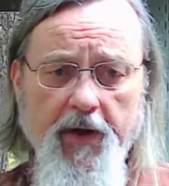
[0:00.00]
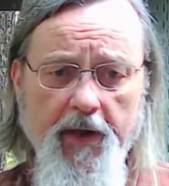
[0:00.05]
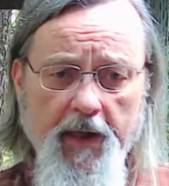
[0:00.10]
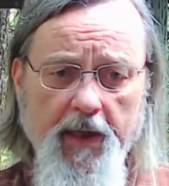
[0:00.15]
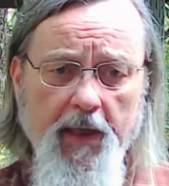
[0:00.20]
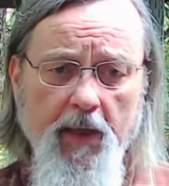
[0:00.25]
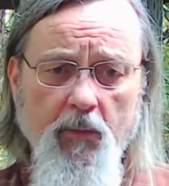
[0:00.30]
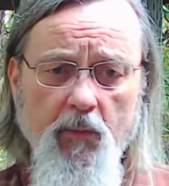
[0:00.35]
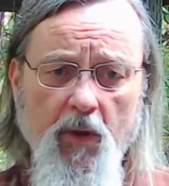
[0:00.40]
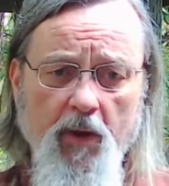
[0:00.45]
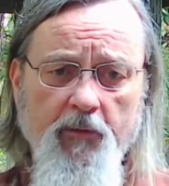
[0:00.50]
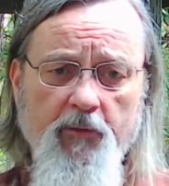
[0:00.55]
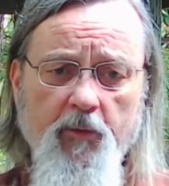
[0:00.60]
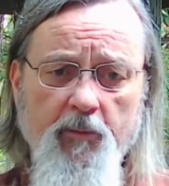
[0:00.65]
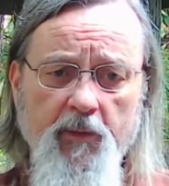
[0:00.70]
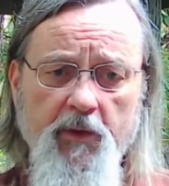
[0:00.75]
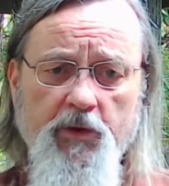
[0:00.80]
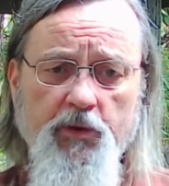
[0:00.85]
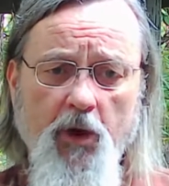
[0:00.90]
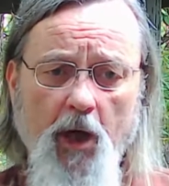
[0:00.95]
anyone
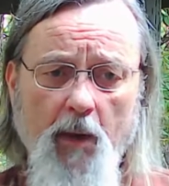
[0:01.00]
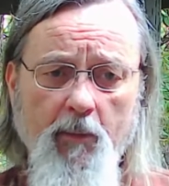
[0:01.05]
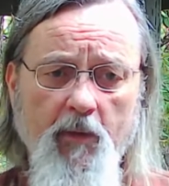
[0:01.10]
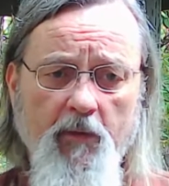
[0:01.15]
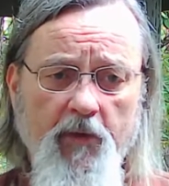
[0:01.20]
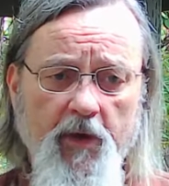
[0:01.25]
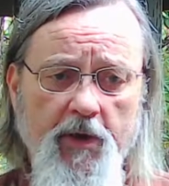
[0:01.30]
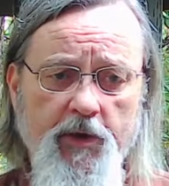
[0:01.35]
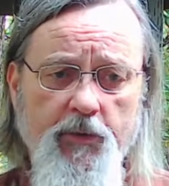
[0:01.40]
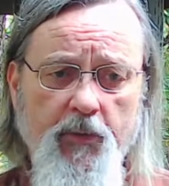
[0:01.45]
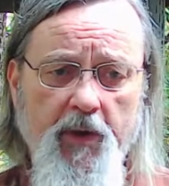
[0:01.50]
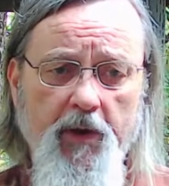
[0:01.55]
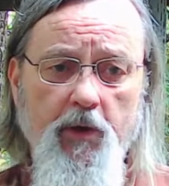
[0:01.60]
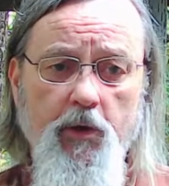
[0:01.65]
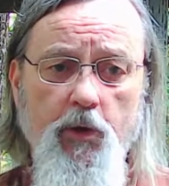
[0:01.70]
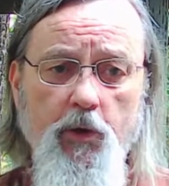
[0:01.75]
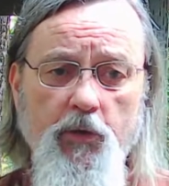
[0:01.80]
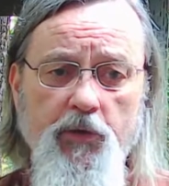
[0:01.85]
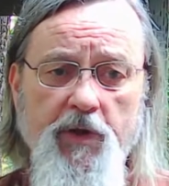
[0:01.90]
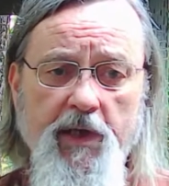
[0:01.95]
from the tribe of Israel
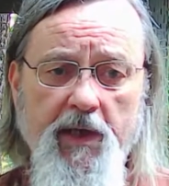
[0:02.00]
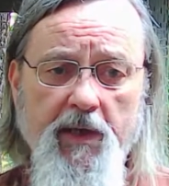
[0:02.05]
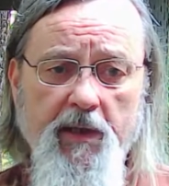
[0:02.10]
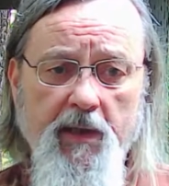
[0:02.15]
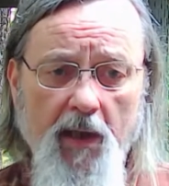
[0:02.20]
who did